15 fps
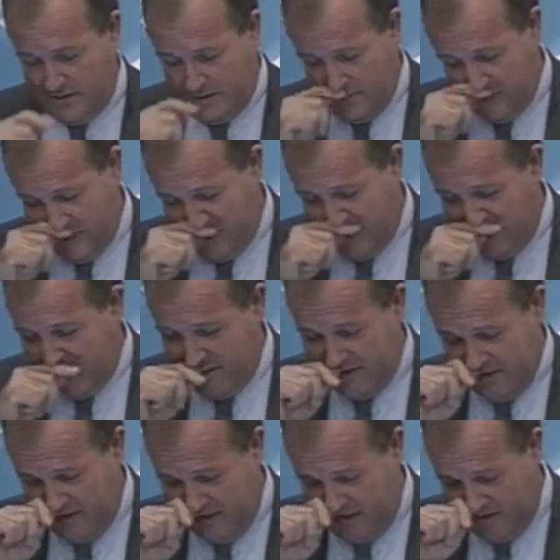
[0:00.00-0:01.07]

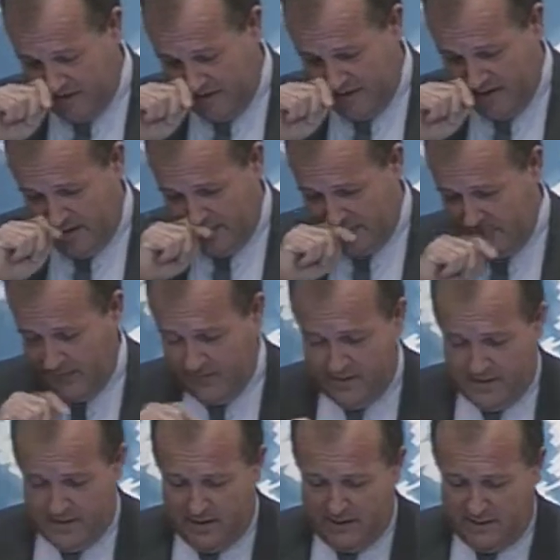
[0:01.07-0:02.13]
security
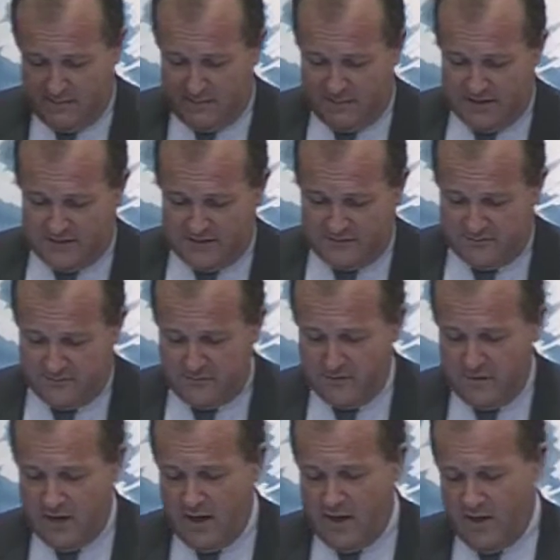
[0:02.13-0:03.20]
and pass-through
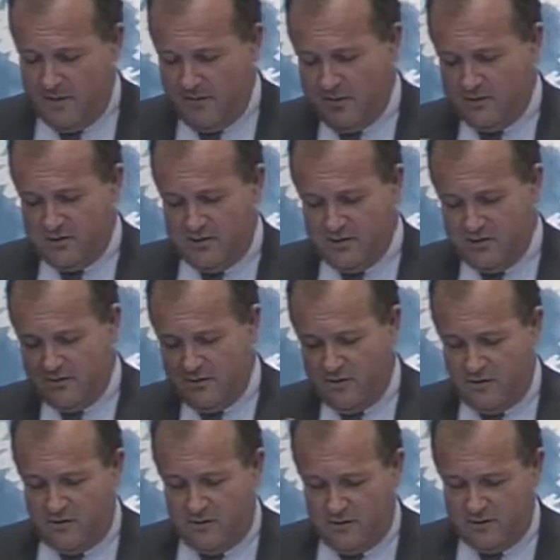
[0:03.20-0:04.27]
to
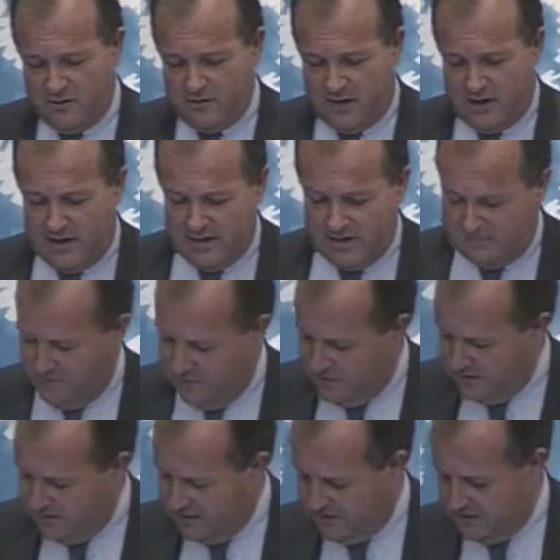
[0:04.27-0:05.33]
organize the
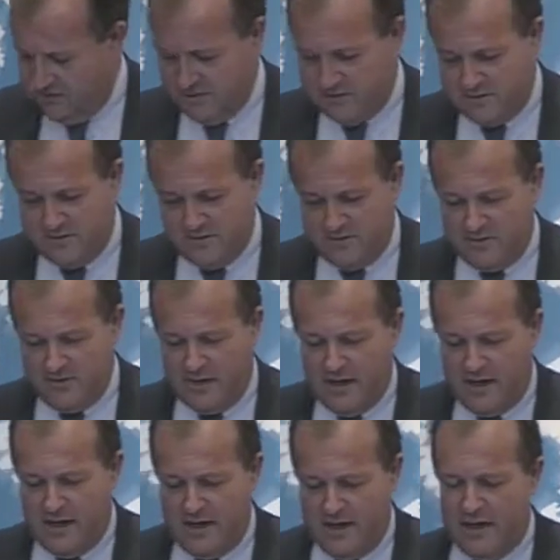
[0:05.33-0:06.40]
business to consumer.
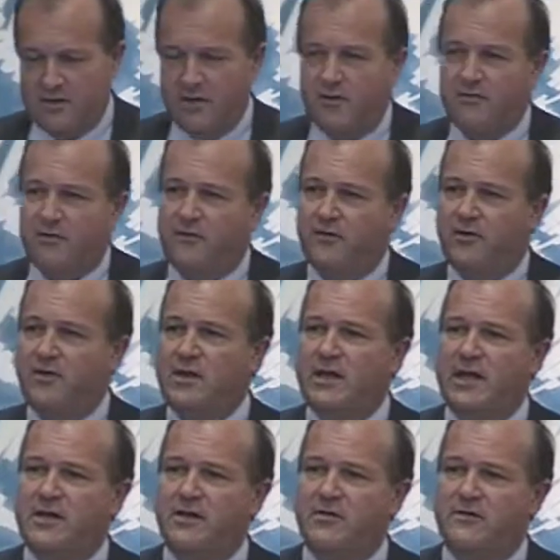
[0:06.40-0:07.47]
And now the third
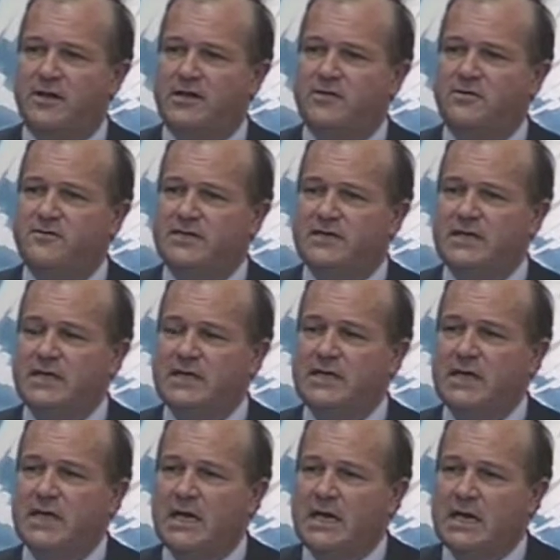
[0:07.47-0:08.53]
layer that you see
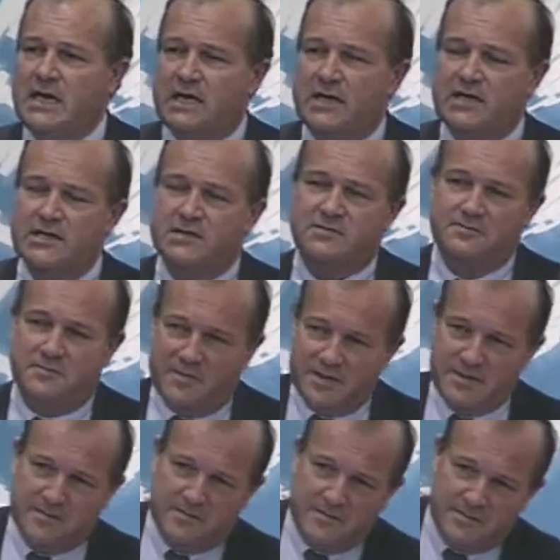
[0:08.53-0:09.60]
is
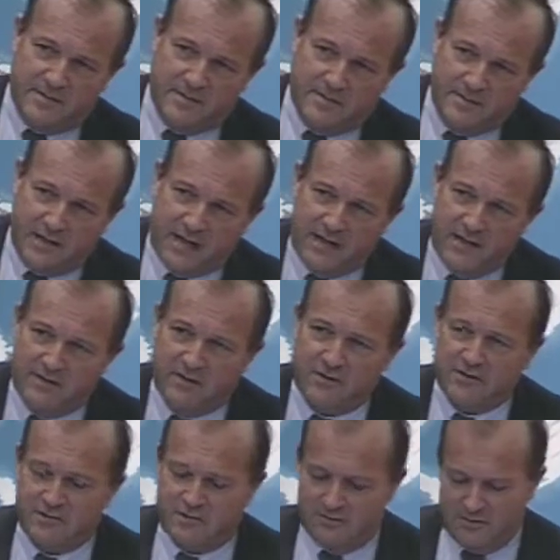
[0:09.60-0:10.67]
mainly the
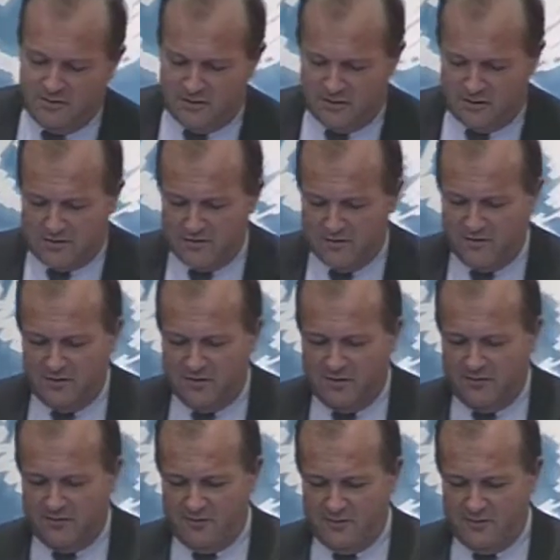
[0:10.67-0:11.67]
consumer to consumer, the